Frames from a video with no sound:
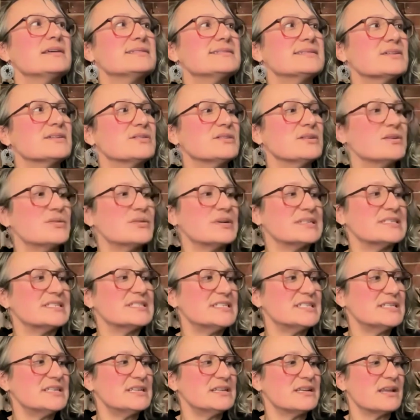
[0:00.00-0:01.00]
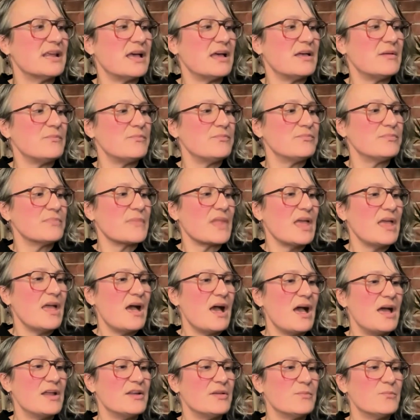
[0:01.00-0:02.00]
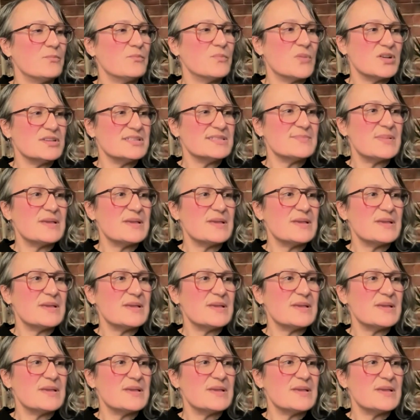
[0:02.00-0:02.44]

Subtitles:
it's a good question. Most